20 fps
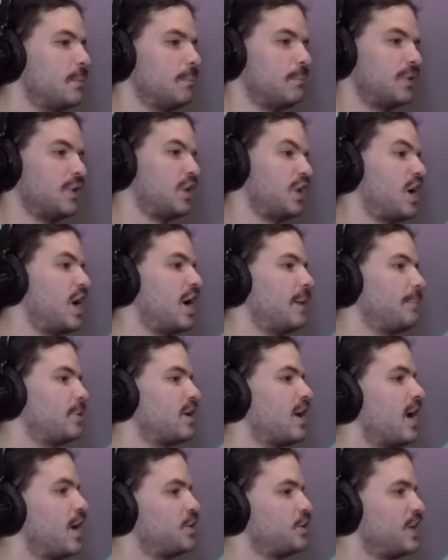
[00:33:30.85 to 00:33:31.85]

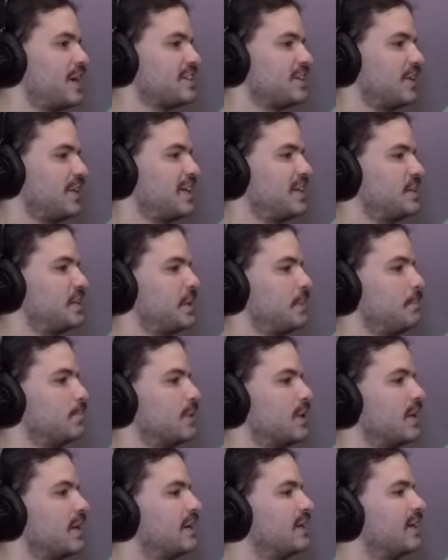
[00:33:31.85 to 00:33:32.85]
hypochondriacs or like into like
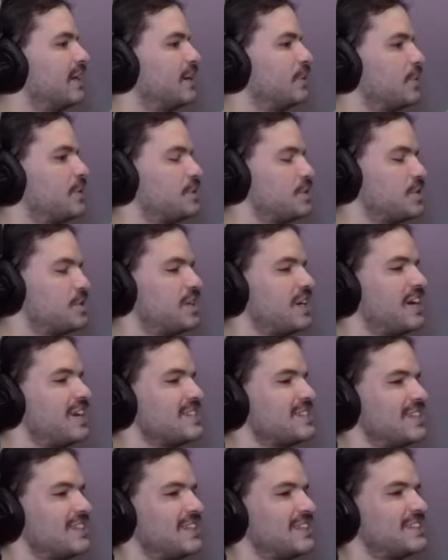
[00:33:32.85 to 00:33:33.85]
blood, like Richard
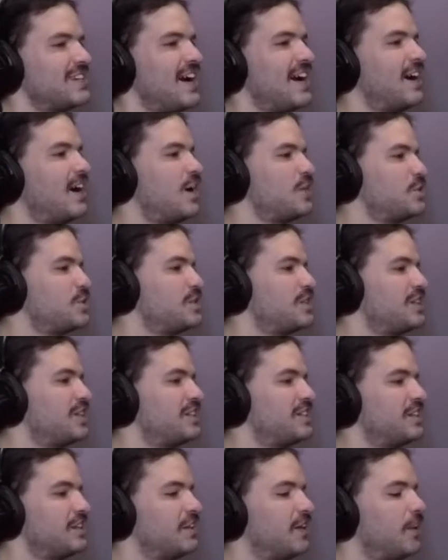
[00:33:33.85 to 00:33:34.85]
Chase and this guy Andre
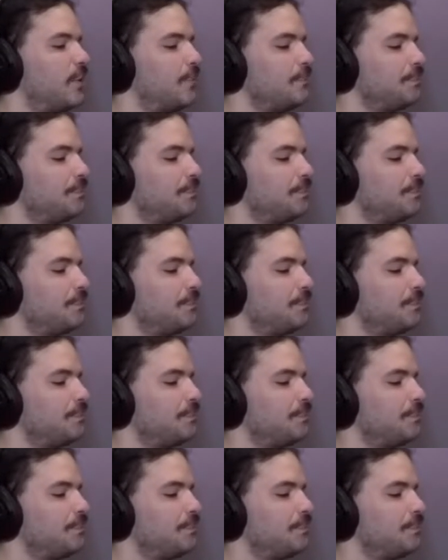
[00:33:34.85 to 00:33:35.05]
Chikatilo.